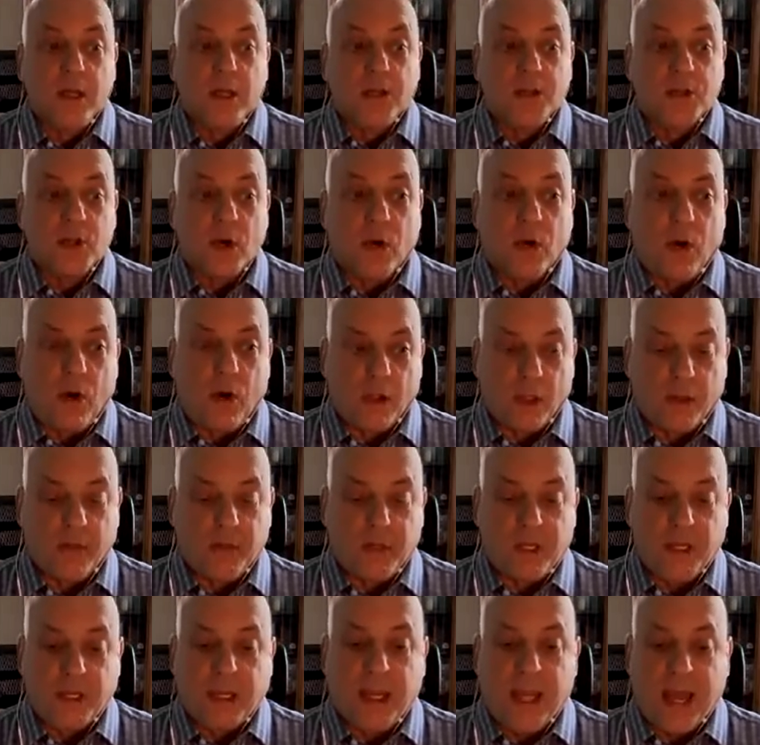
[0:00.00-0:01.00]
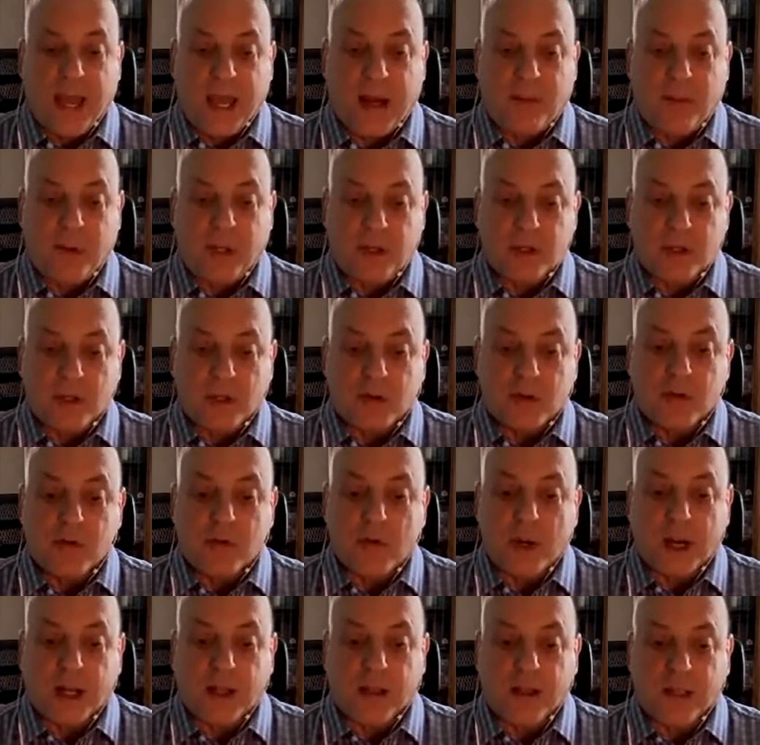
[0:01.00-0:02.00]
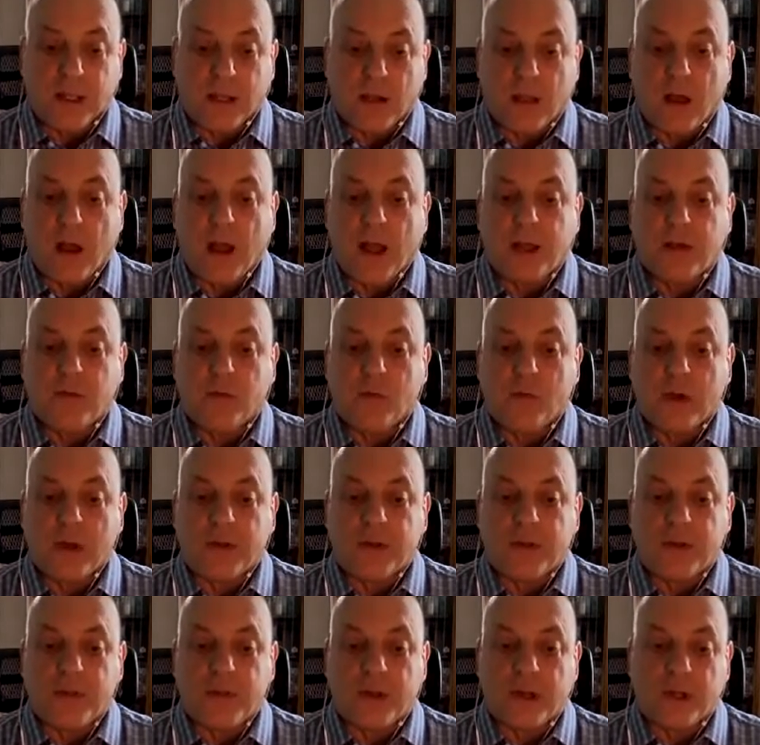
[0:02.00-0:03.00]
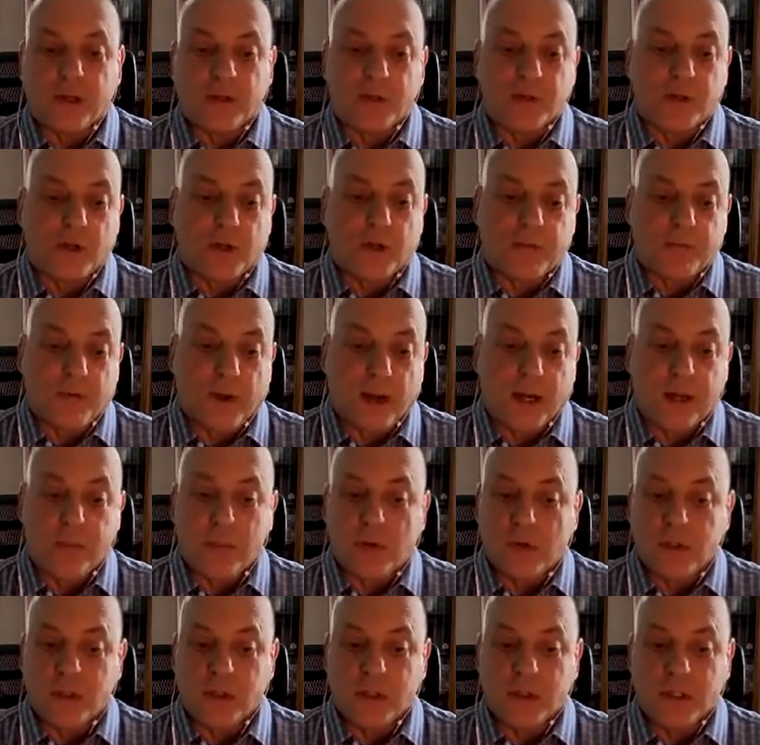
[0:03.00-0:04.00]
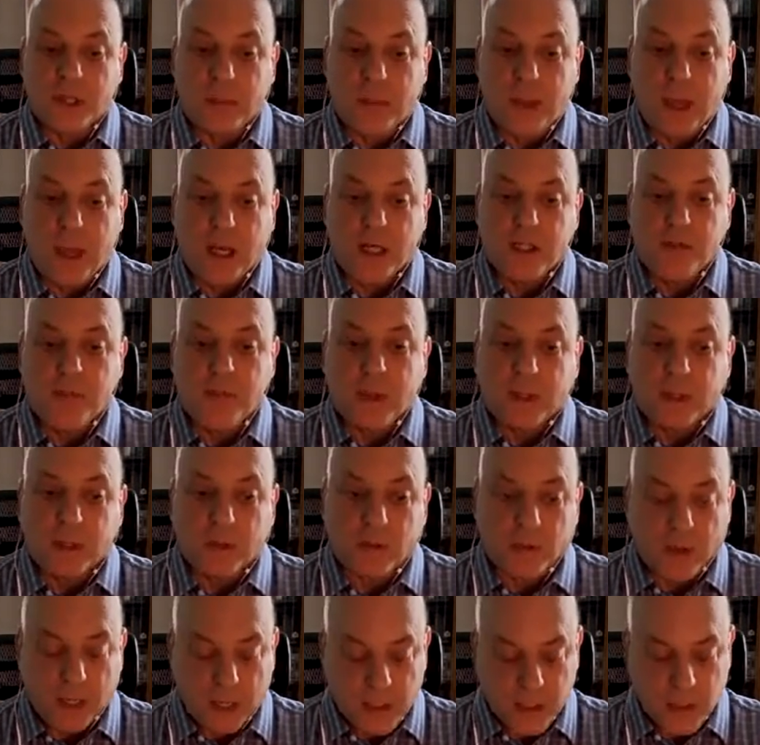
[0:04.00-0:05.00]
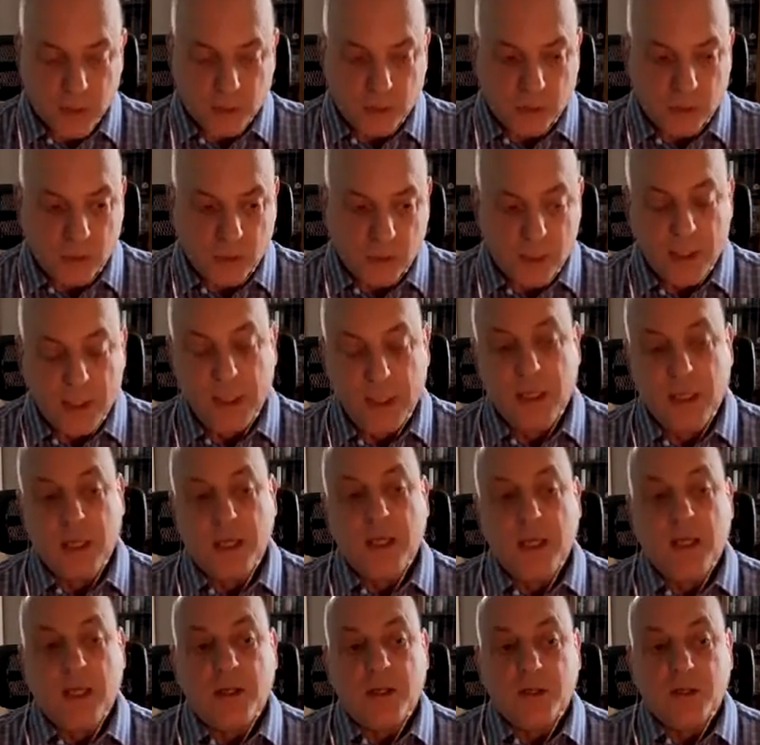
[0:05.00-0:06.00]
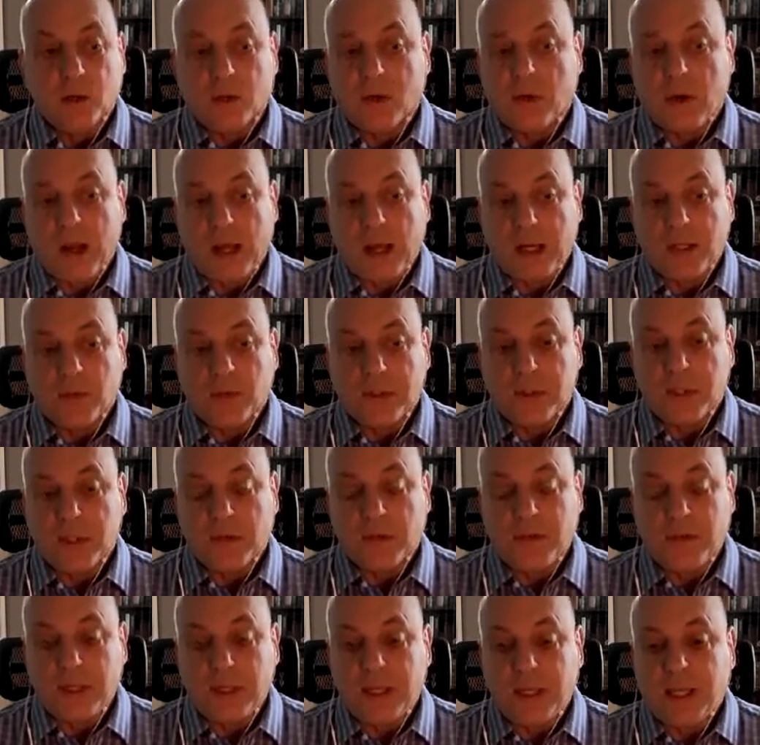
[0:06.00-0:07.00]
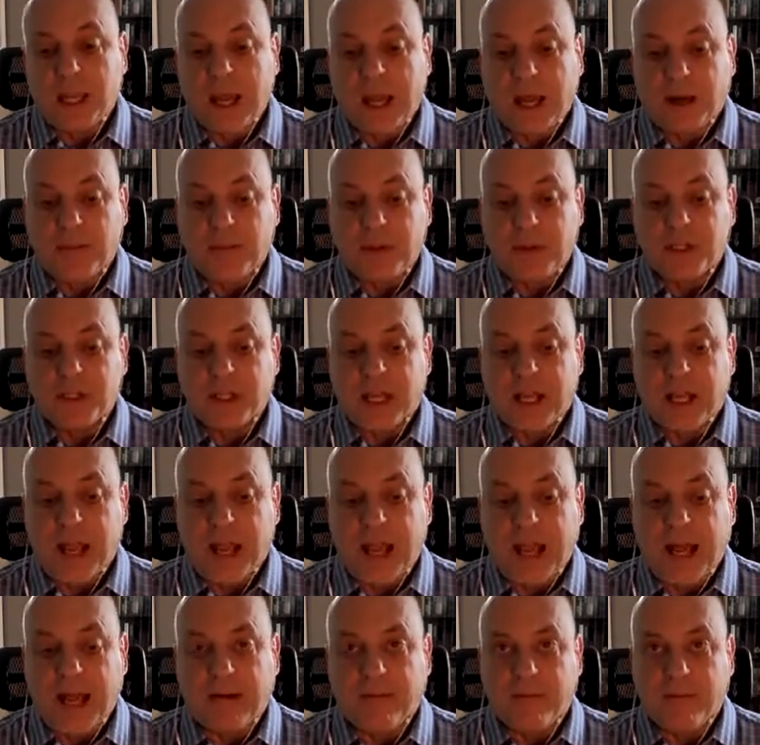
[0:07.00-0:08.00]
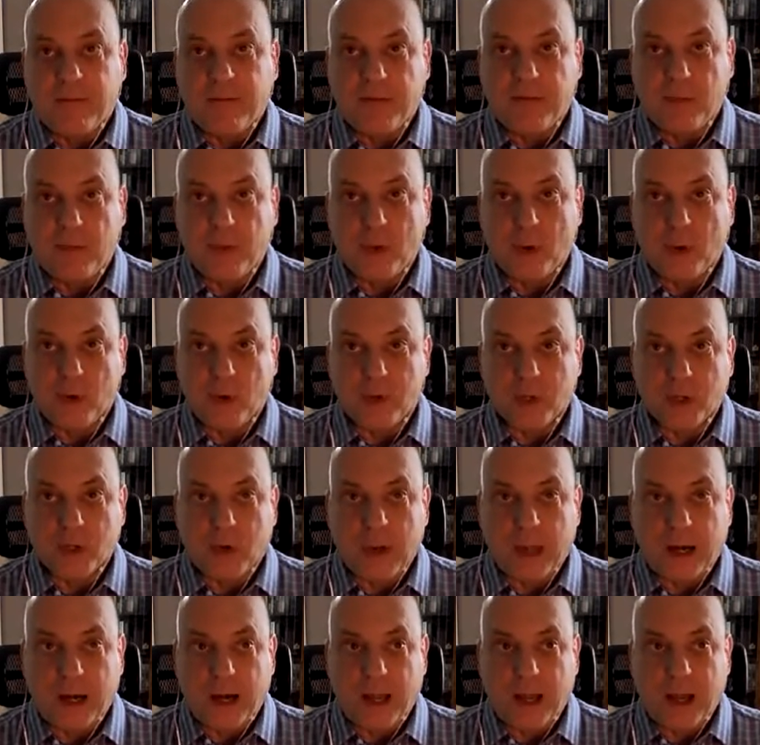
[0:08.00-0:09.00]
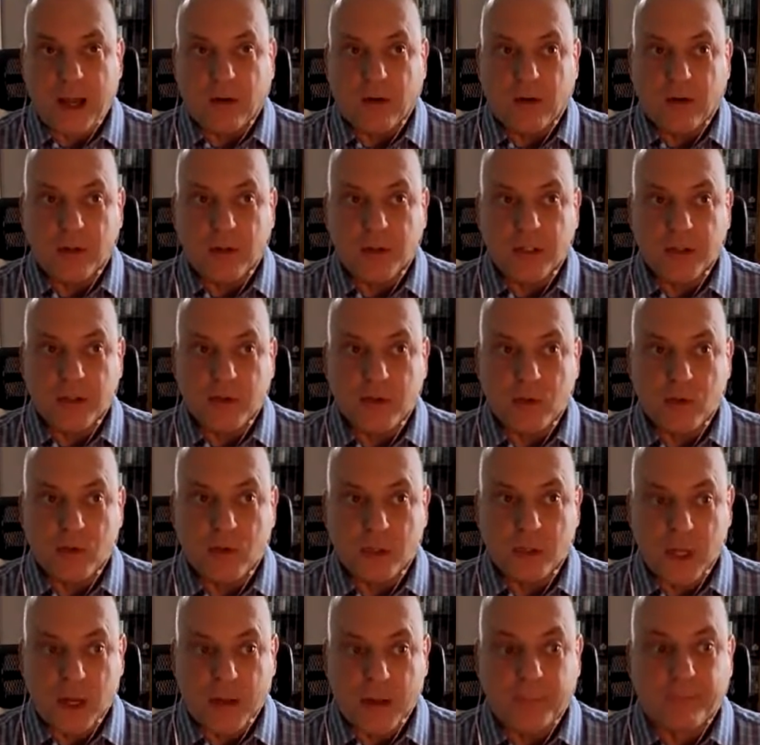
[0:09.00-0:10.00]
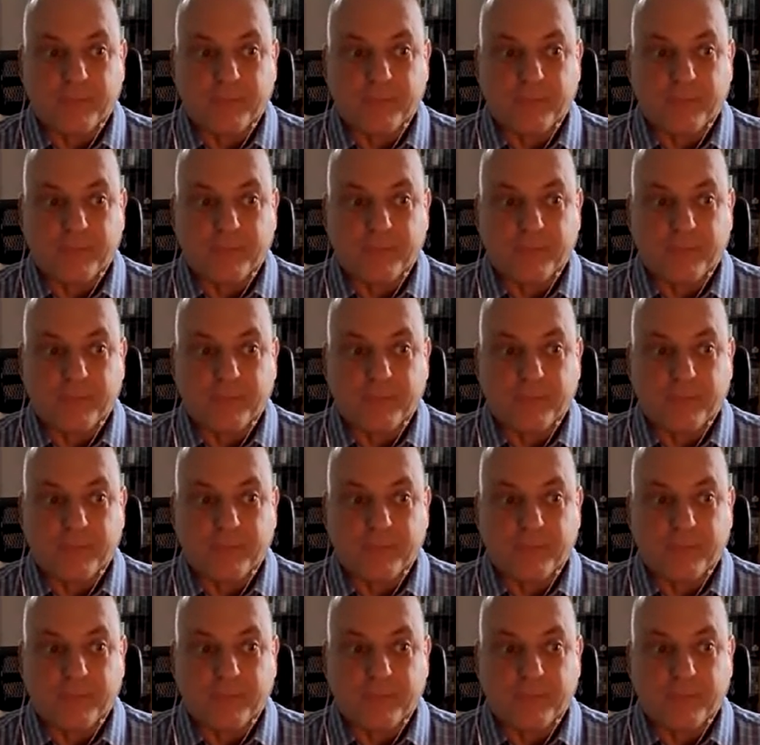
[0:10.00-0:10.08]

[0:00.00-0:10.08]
So all of the academies are directly aligned with the Certified Emergency Management credential. So graduates of the academies can have those credit hours, those